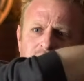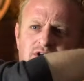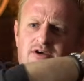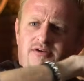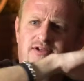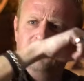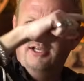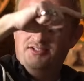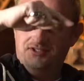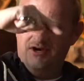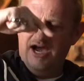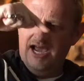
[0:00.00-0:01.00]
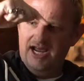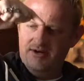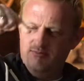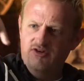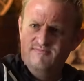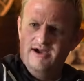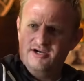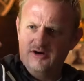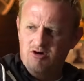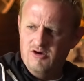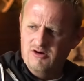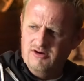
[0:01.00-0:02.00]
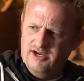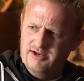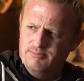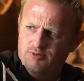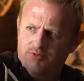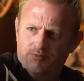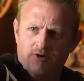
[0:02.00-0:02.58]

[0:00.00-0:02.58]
the road. So I had to move my car and pull the